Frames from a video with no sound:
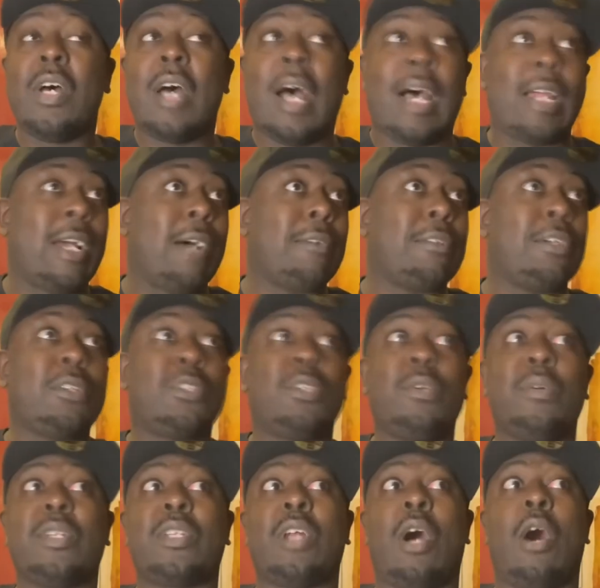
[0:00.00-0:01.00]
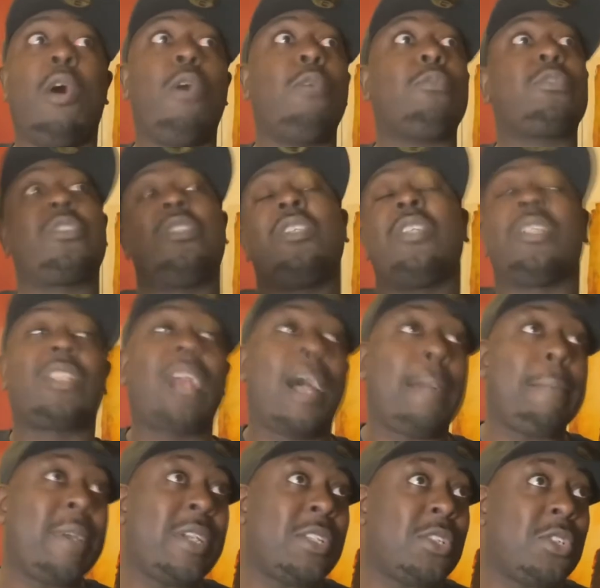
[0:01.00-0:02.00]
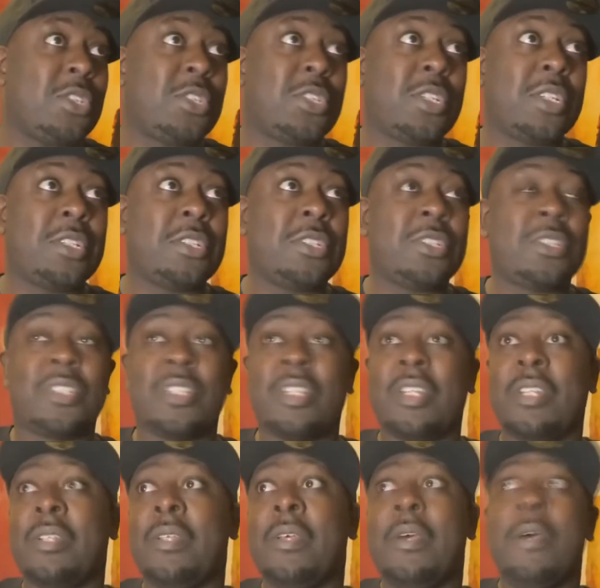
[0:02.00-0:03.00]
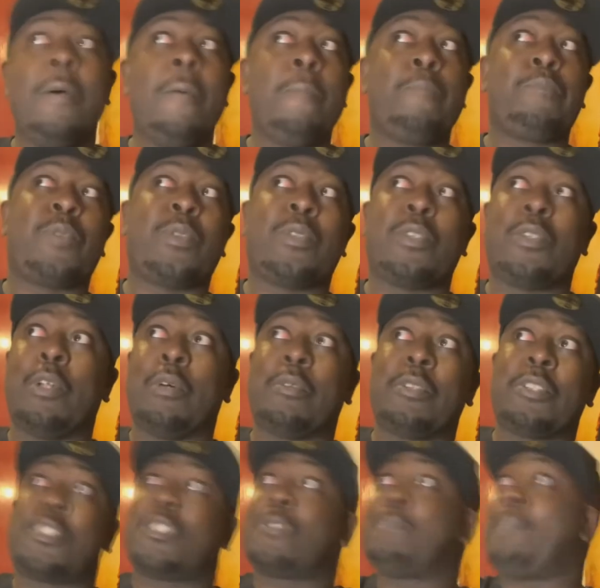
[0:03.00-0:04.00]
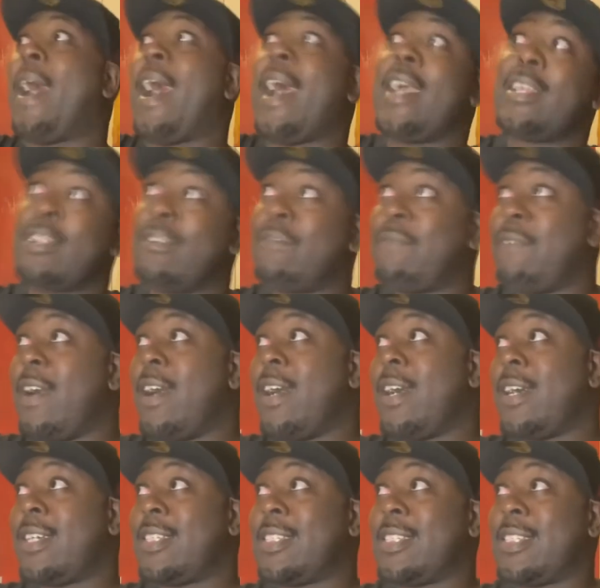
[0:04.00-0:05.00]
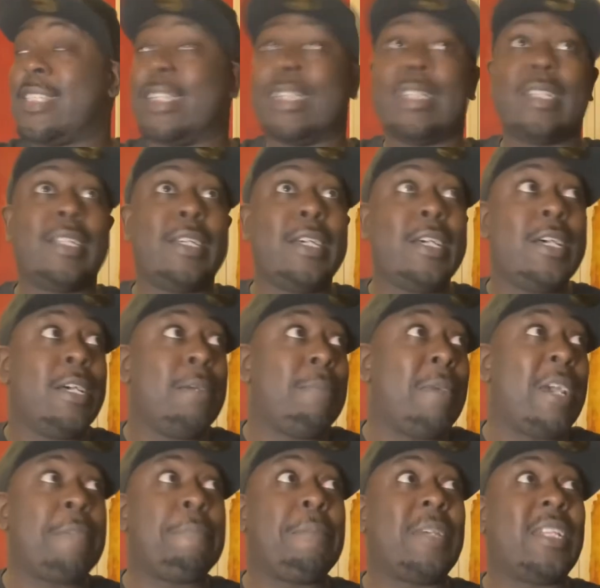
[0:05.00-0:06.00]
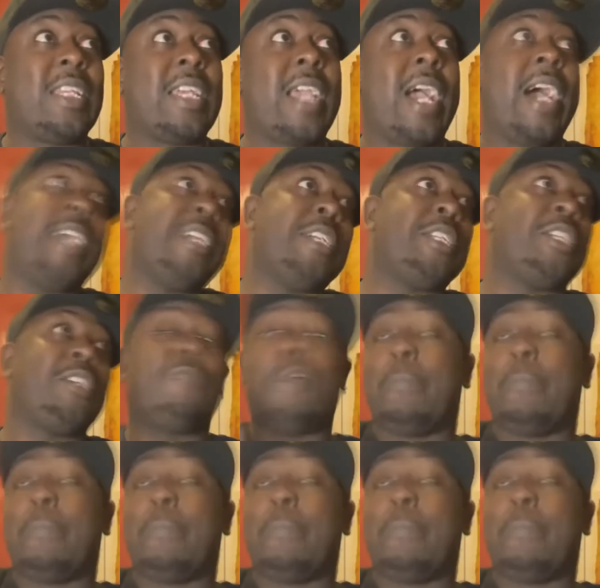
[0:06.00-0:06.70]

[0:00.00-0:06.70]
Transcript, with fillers: and now they're doing the alternate dimensions and, you know, the Spider-Verse and maybe the age of